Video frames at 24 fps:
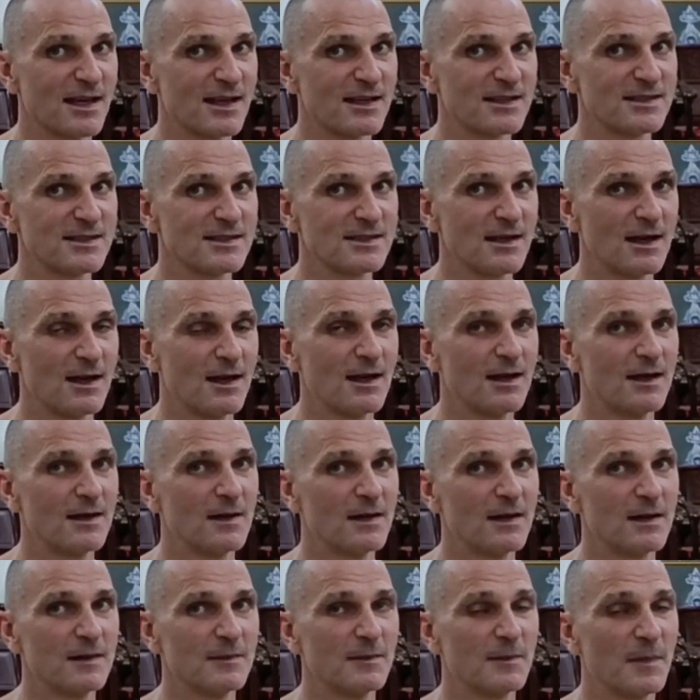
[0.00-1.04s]
us
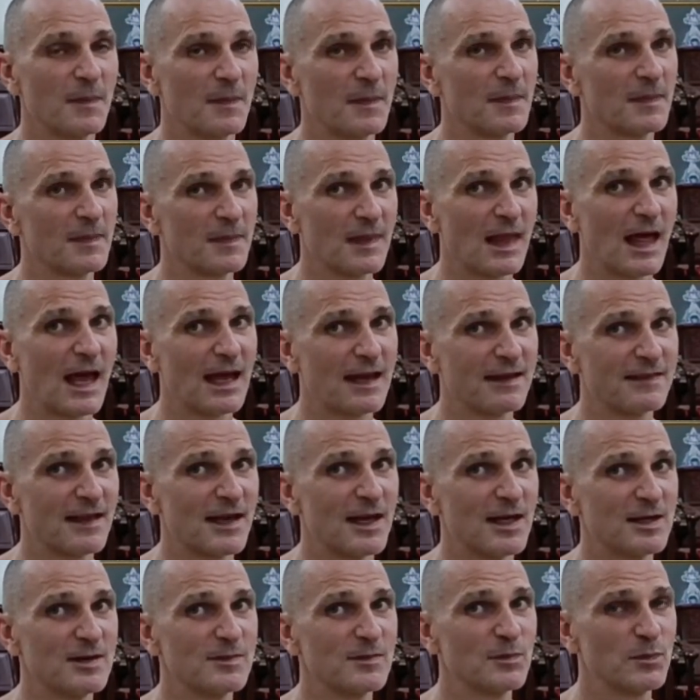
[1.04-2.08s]
like
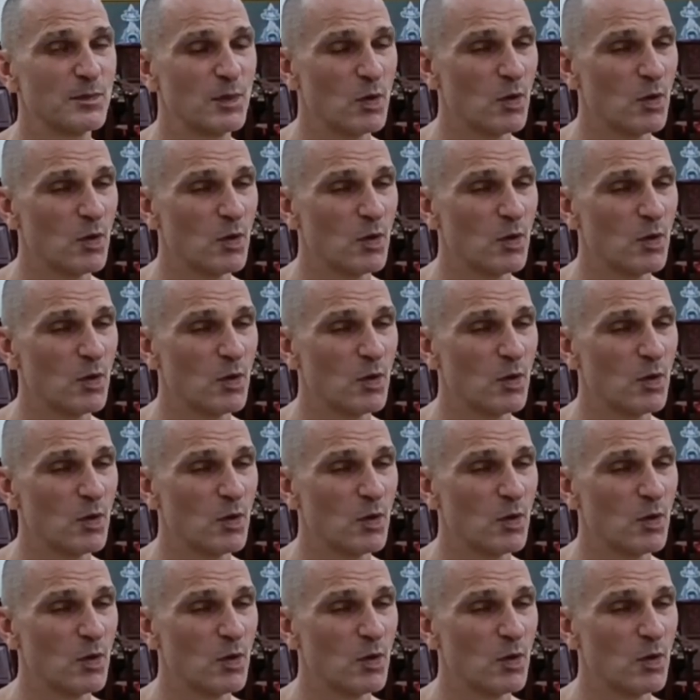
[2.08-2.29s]
that